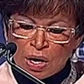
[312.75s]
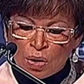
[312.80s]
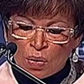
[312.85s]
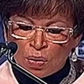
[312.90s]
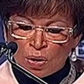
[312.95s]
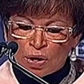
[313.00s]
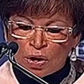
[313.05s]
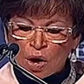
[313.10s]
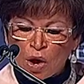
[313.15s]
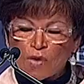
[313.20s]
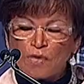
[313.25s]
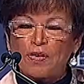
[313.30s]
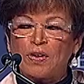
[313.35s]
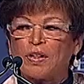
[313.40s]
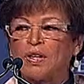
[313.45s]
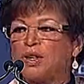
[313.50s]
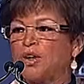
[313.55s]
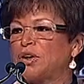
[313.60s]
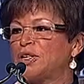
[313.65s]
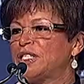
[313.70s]
where
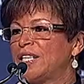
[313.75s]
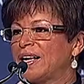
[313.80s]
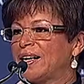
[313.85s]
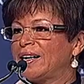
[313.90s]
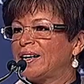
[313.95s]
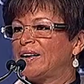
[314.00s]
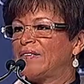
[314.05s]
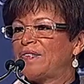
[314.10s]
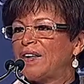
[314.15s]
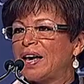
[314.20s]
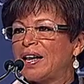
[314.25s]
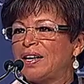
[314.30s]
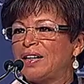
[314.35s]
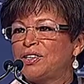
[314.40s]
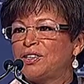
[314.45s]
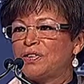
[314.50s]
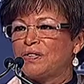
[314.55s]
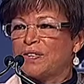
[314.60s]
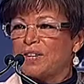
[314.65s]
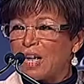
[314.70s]
hopefully you're taking advantage of